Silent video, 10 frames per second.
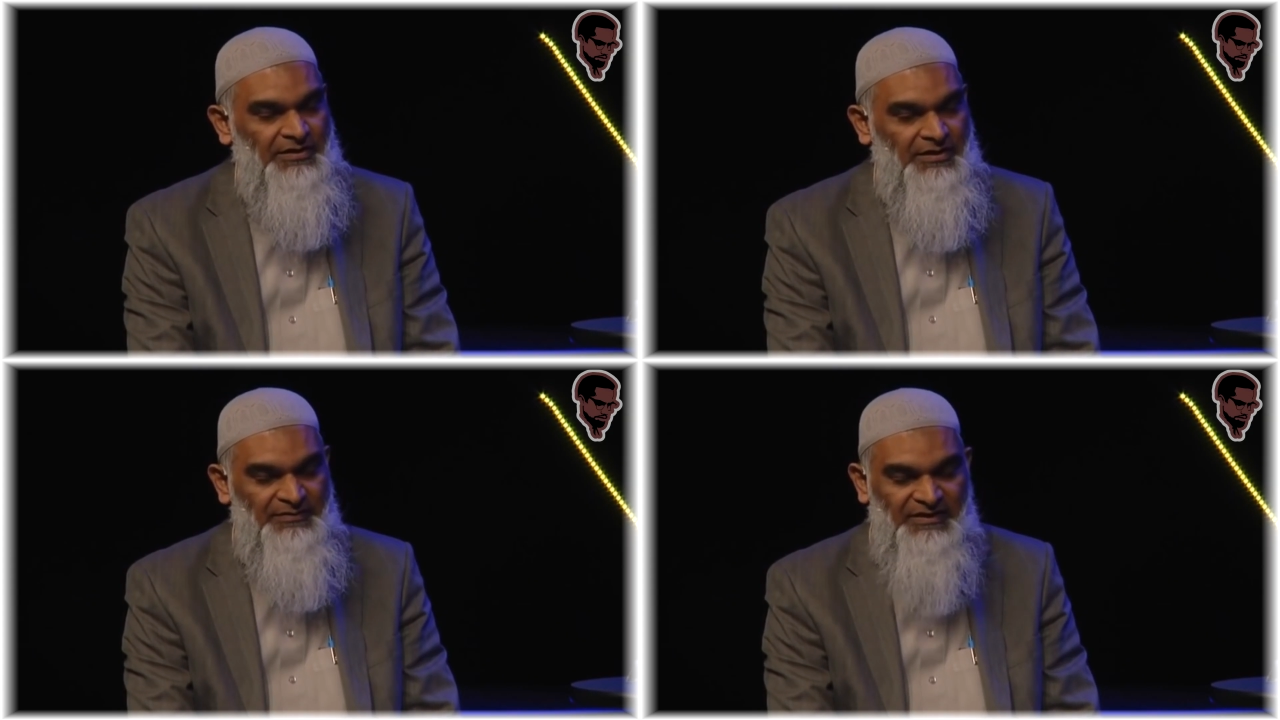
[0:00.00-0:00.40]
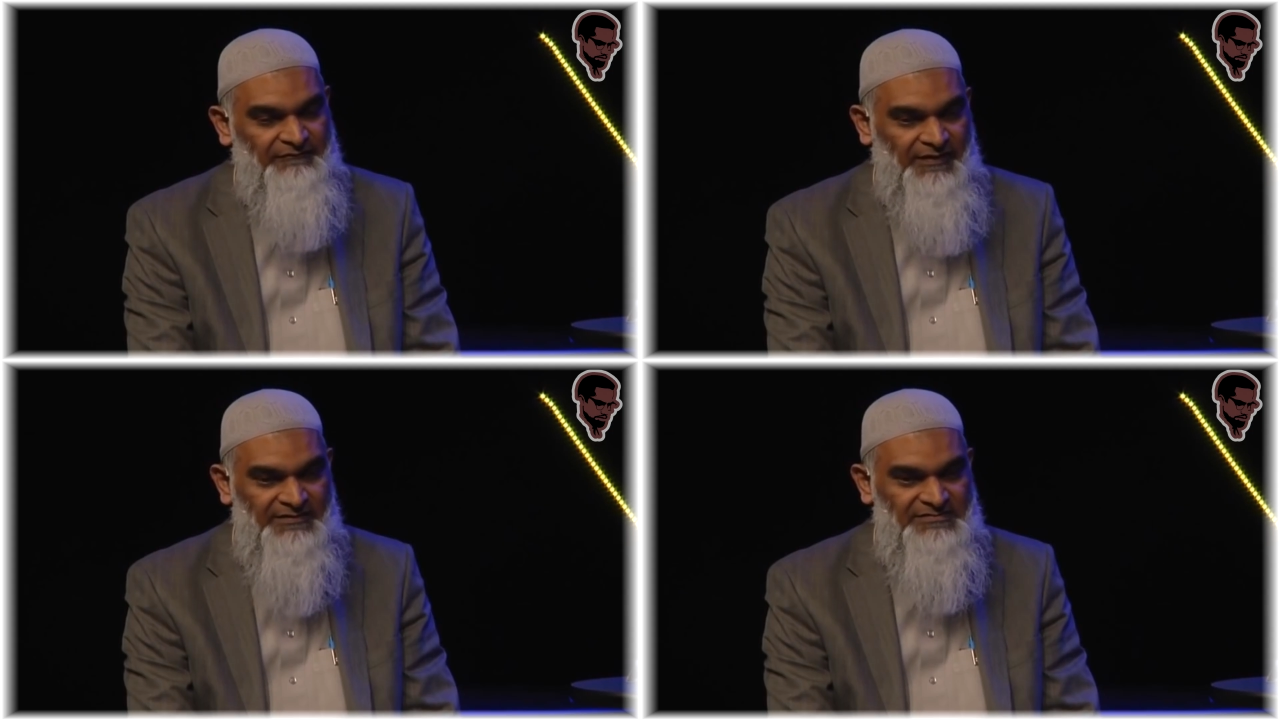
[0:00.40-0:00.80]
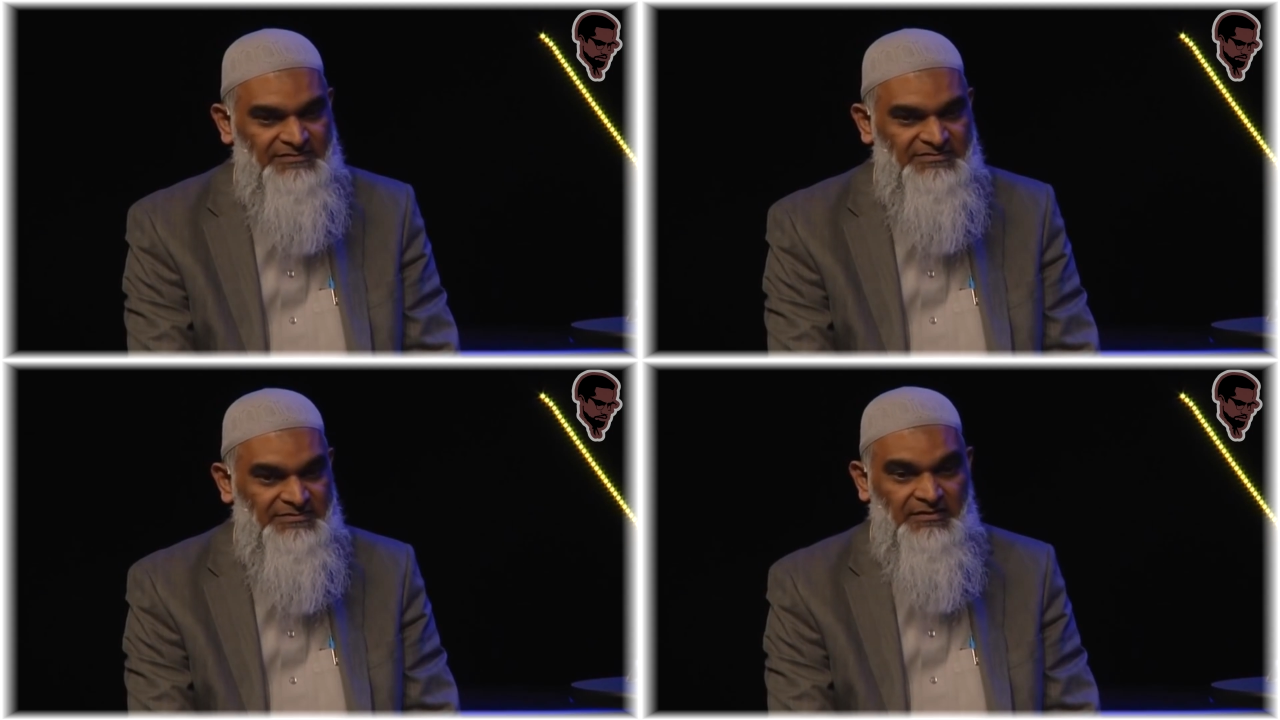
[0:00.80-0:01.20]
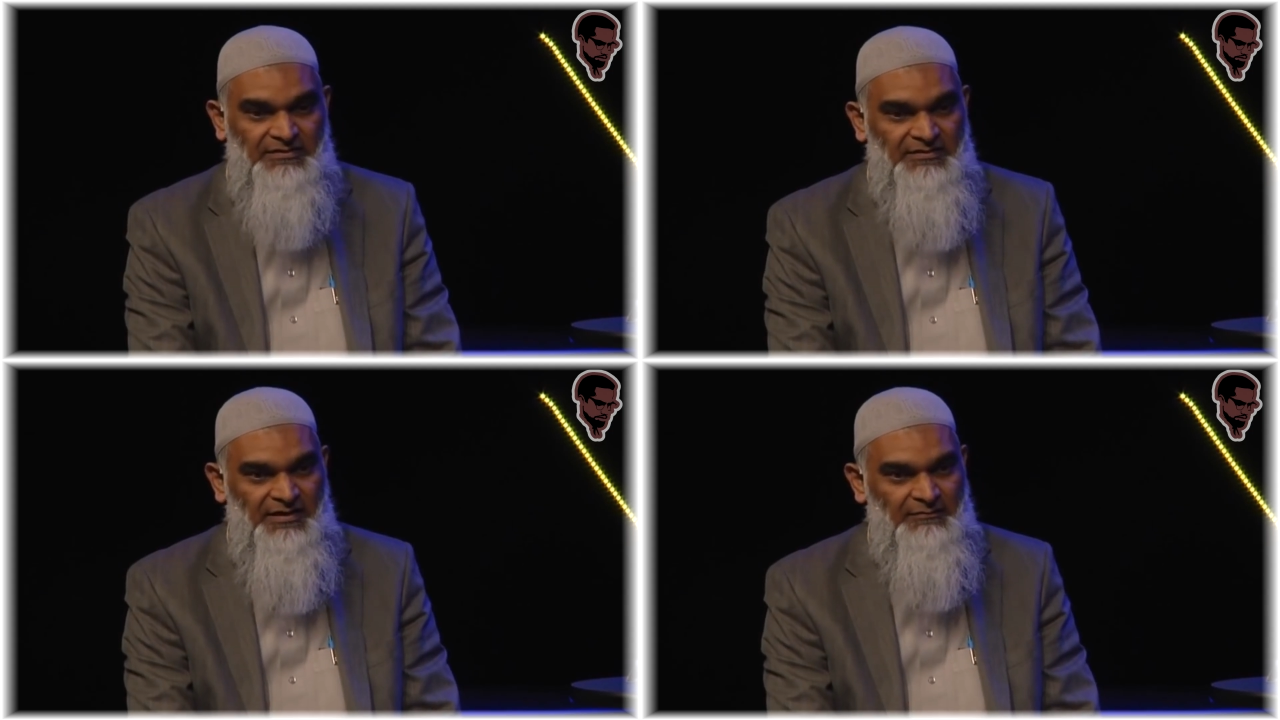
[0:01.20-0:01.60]
uh, be invited.
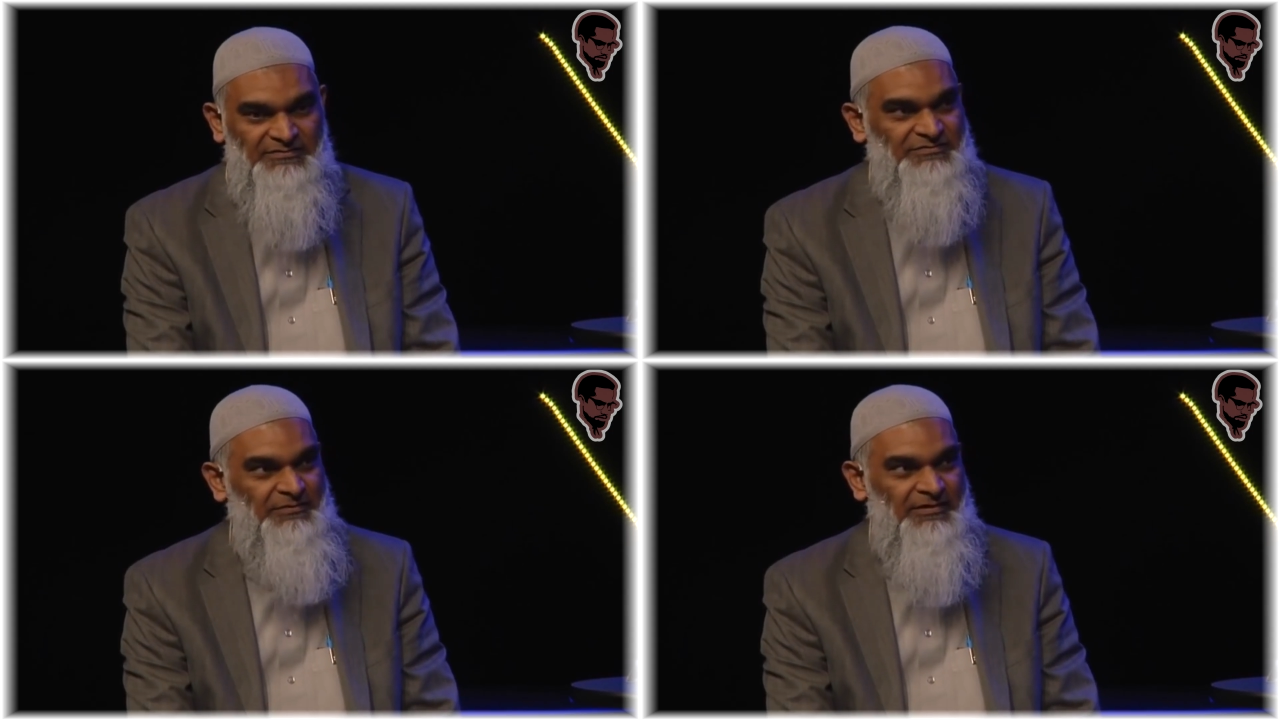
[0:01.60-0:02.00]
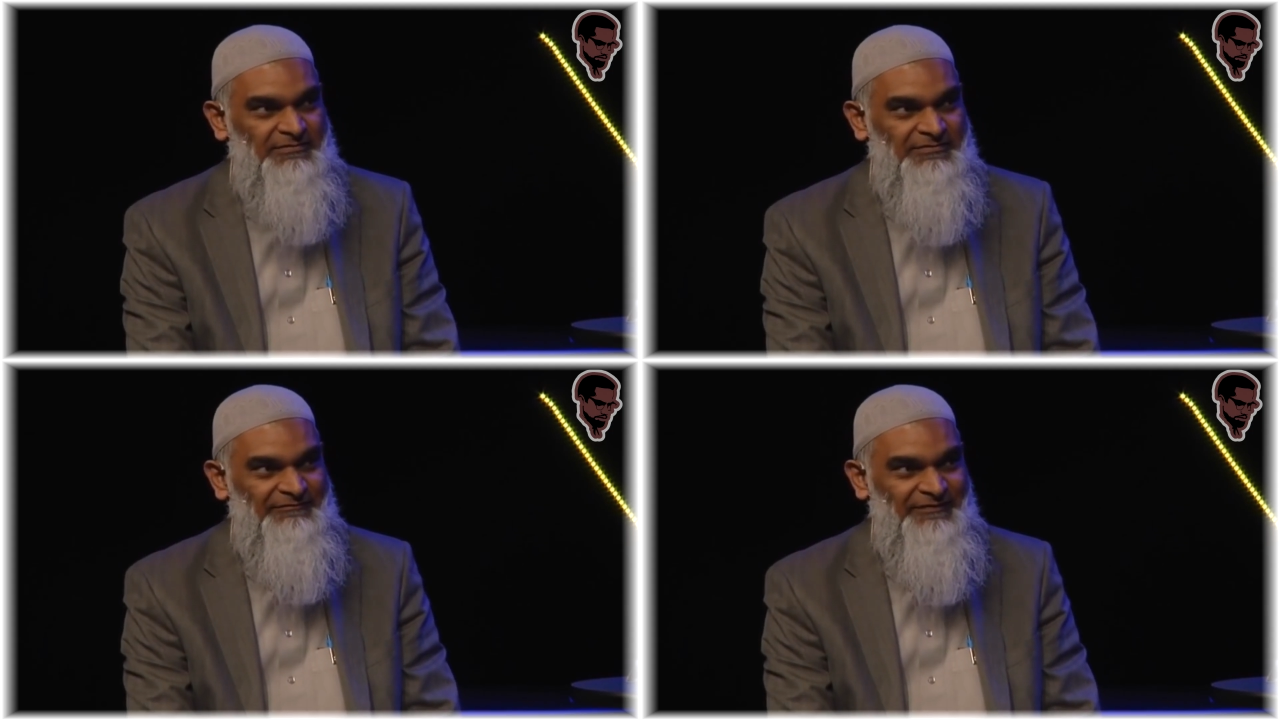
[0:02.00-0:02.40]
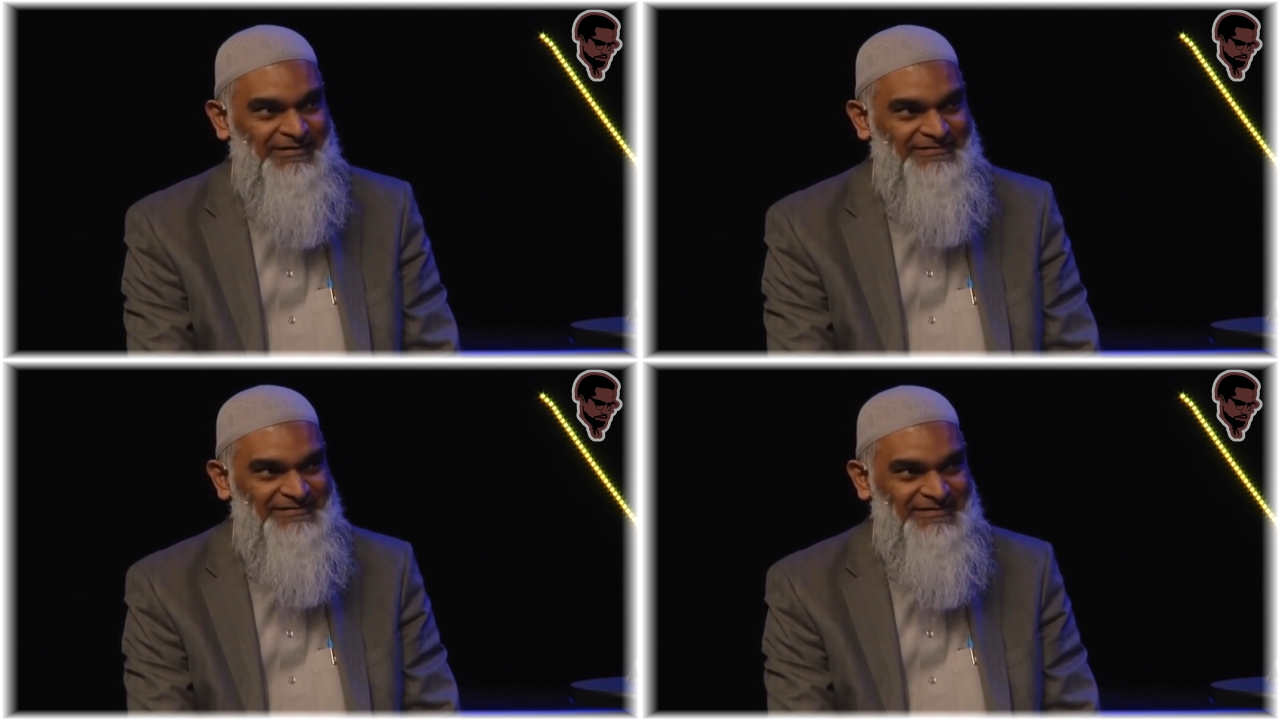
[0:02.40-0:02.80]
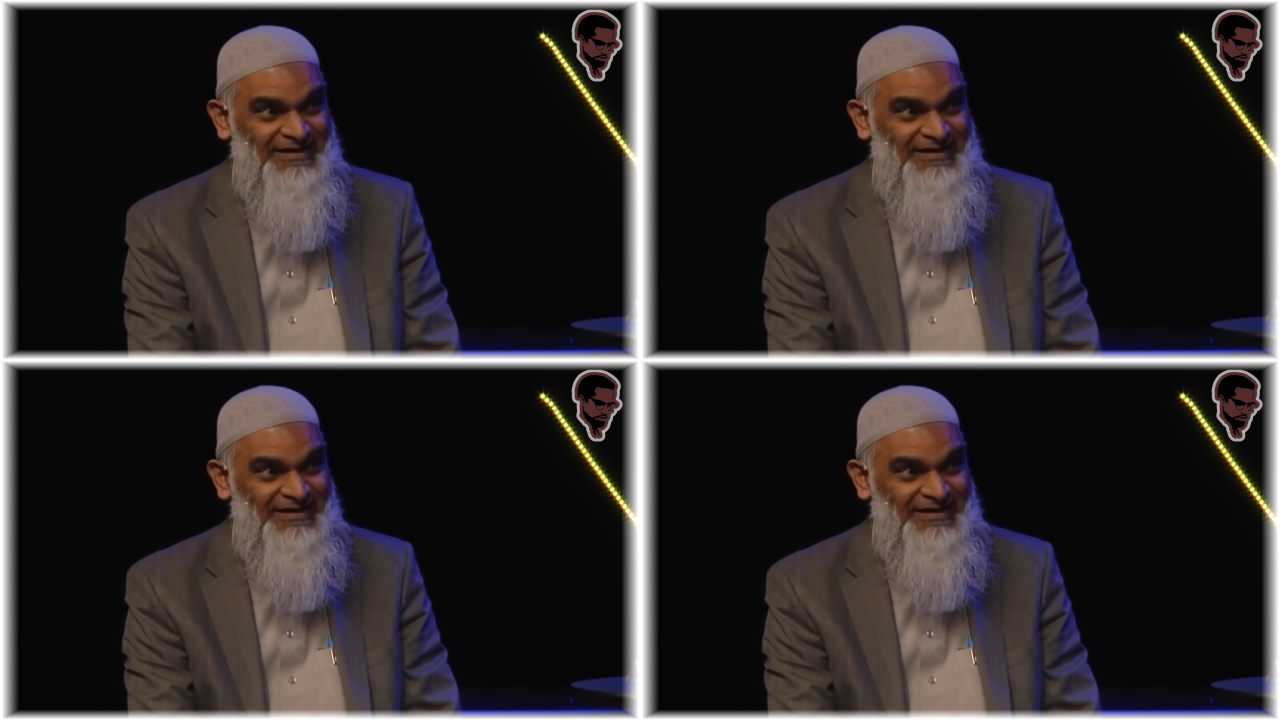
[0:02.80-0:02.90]
Suddenly I was no longer invited.